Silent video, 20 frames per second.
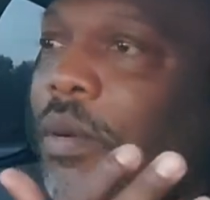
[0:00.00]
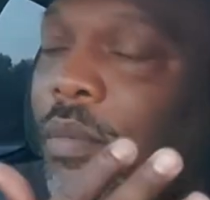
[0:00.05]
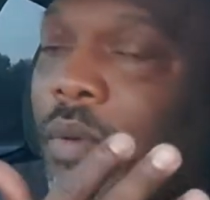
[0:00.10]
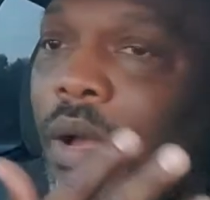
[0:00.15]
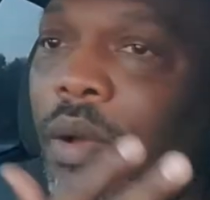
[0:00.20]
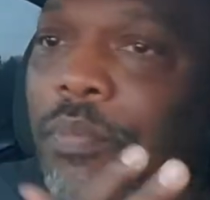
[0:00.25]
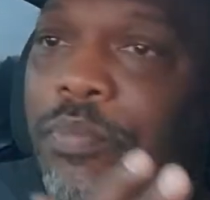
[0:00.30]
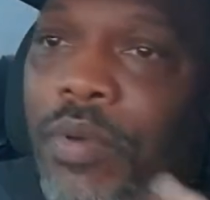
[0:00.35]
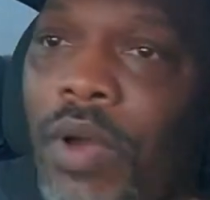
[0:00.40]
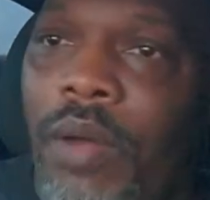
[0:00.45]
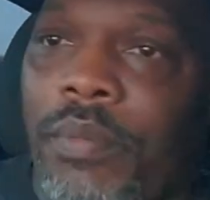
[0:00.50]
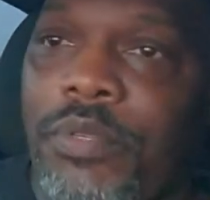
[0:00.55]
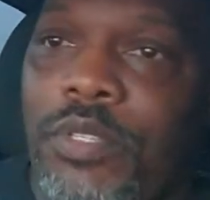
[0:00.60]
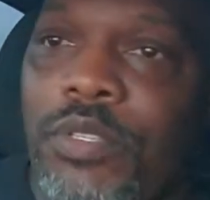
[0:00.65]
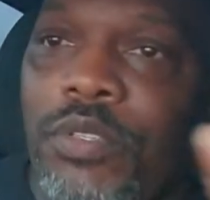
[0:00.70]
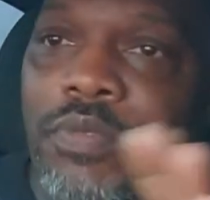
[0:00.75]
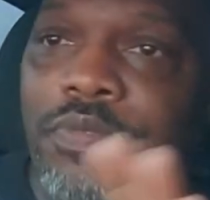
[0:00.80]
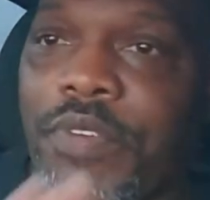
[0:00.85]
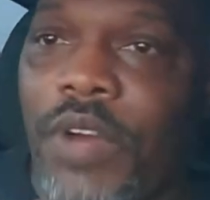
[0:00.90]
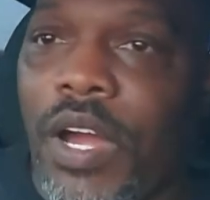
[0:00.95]
I probably
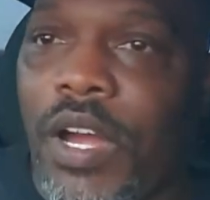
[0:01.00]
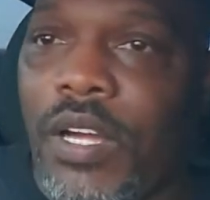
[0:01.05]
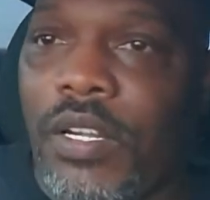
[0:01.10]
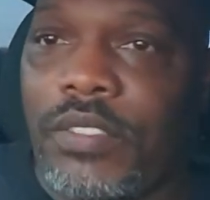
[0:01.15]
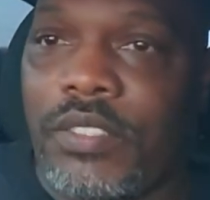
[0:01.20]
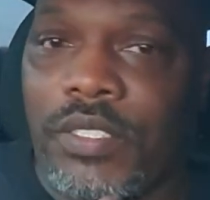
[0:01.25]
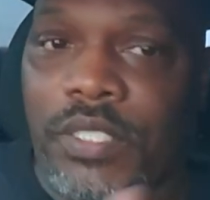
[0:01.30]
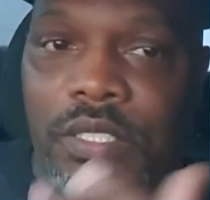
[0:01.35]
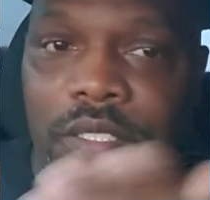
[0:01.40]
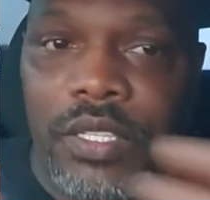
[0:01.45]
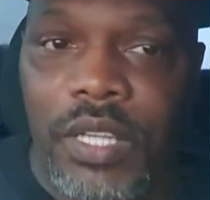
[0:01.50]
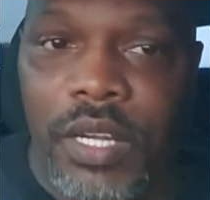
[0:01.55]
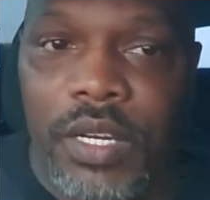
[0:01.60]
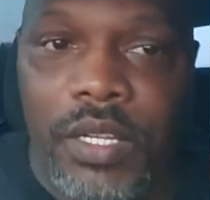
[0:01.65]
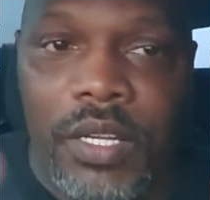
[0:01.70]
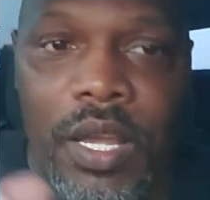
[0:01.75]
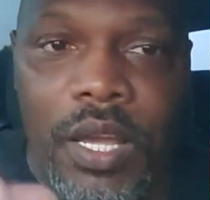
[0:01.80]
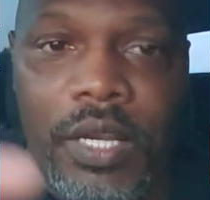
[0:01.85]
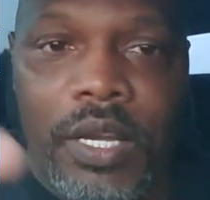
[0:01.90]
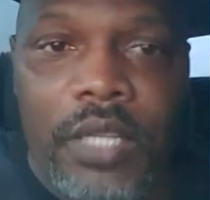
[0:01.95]
do five, six
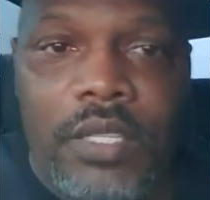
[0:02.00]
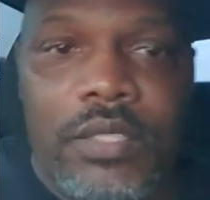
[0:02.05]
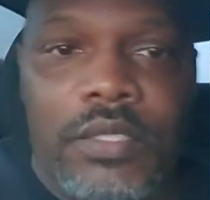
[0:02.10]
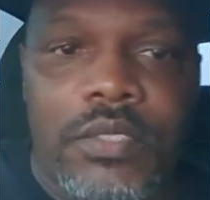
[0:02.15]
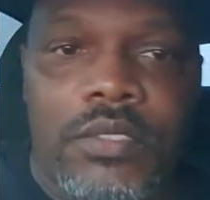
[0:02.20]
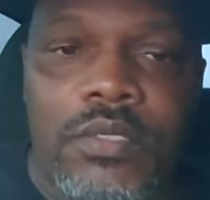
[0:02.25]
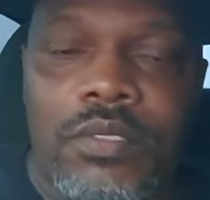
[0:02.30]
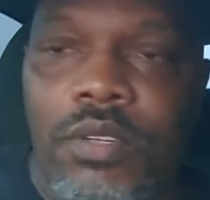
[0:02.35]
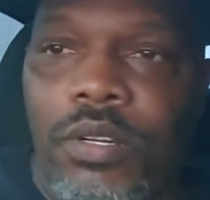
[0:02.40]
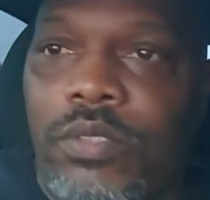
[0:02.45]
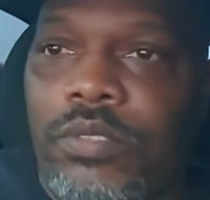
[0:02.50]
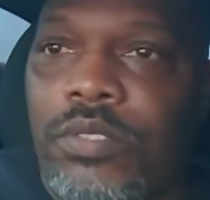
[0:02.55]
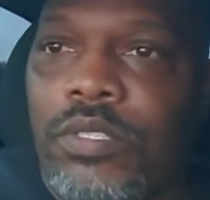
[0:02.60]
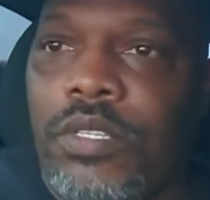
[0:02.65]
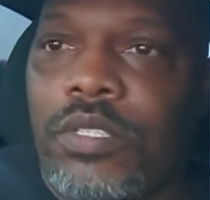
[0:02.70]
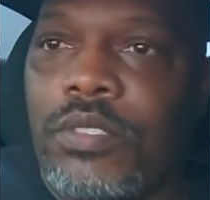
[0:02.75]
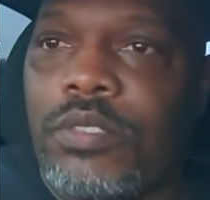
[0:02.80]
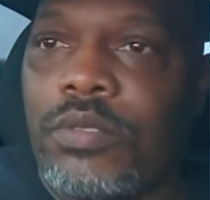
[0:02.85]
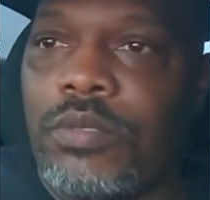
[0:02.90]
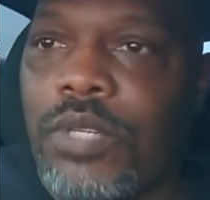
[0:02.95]
hundred. I got you know
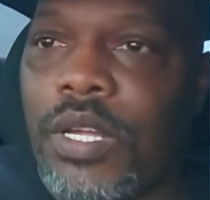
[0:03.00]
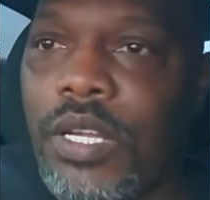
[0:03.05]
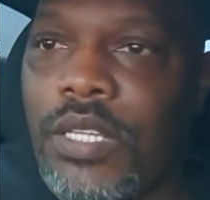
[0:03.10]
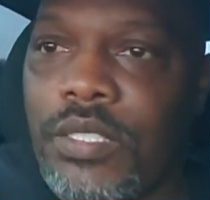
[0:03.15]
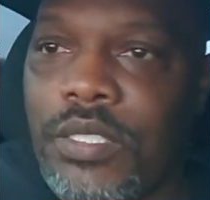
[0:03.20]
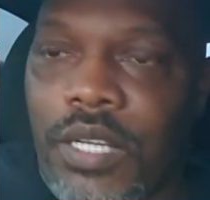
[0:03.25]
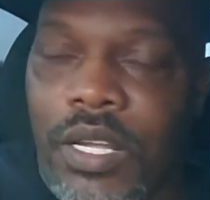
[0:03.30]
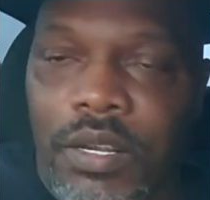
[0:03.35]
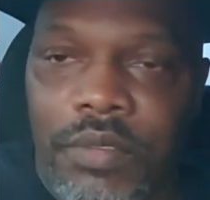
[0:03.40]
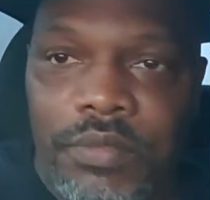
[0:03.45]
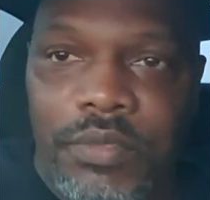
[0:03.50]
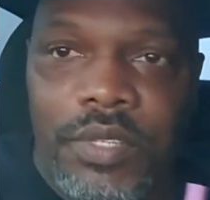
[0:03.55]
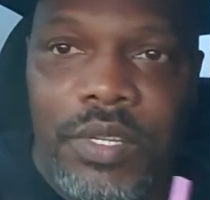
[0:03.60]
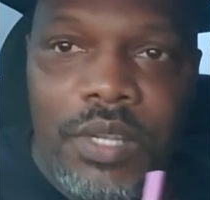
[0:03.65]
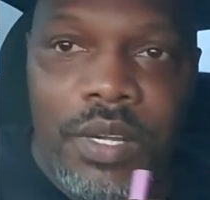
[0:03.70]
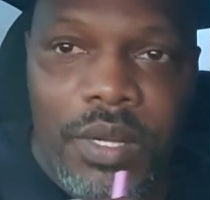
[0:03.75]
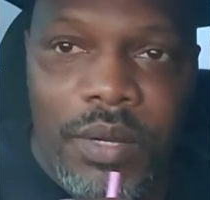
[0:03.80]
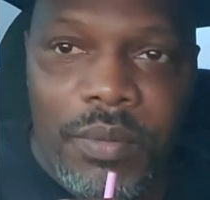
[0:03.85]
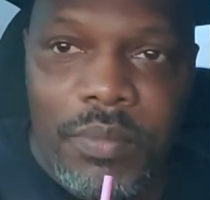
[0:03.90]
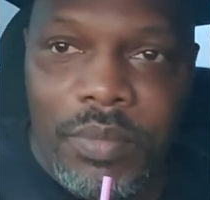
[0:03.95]
two days left,
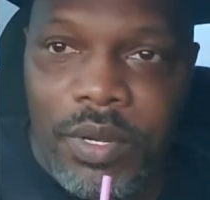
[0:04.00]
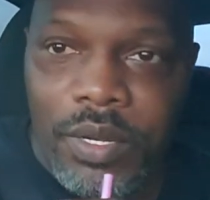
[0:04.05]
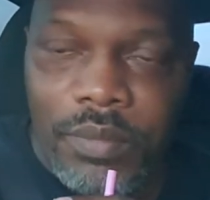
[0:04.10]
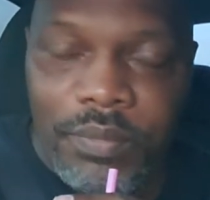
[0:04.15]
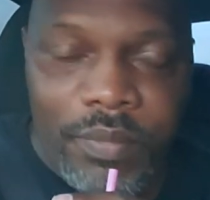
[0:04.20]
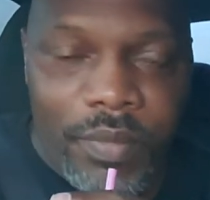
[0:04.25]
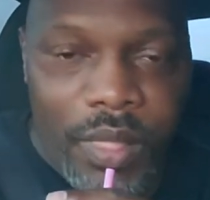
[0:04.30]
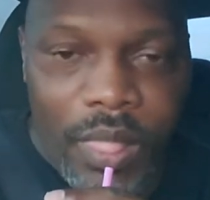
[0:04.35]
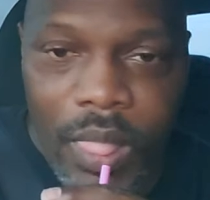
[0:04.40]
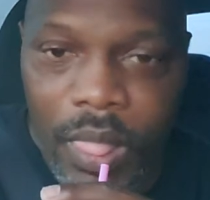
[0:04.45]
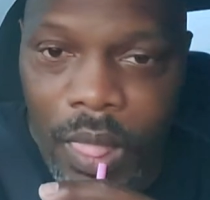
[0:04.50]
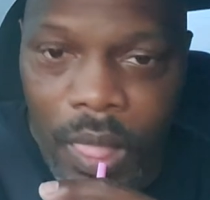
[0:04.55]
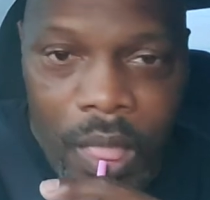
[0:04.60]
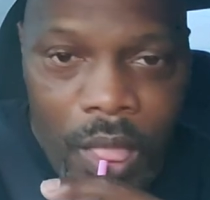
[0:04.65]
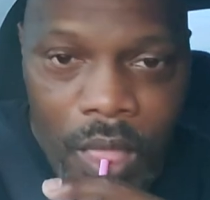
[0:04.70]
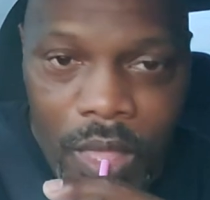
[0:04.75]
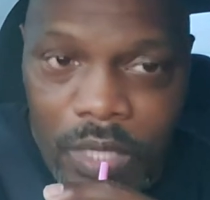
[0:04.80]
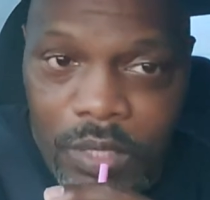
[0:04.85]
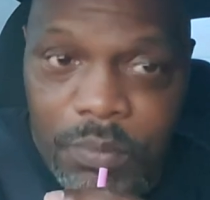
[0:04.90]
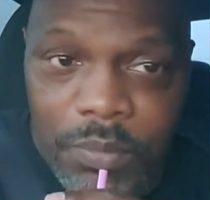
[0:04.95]
but
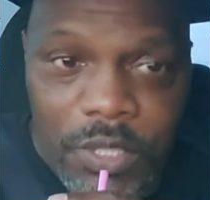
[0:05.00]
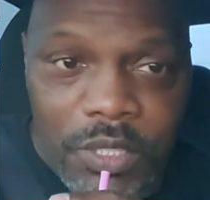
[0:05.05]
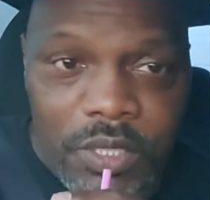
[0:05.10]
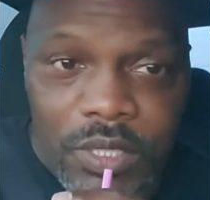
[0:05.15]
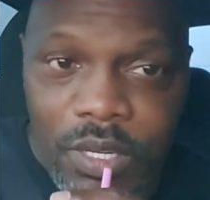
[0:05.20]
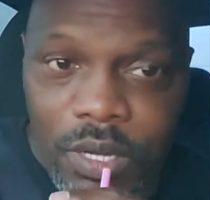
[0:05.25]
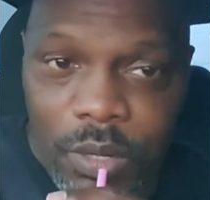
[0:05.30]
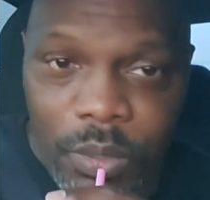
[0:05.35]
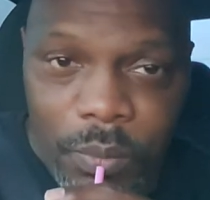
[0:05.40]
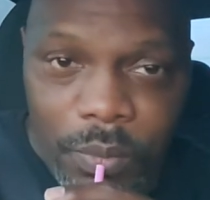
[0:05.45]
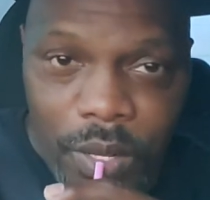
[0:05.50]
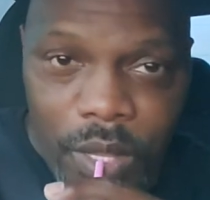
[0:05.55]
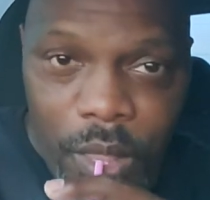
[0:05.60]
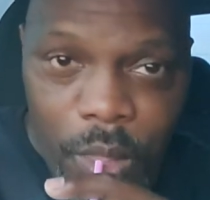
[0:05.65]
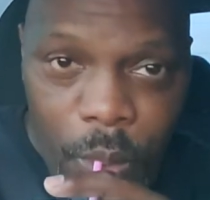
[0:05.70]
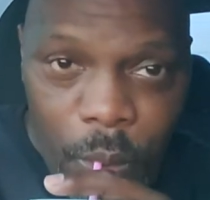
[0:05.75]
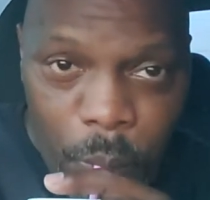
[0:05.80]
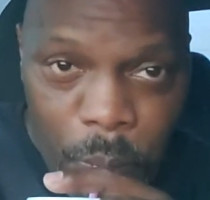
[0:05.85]
it's been slow, man.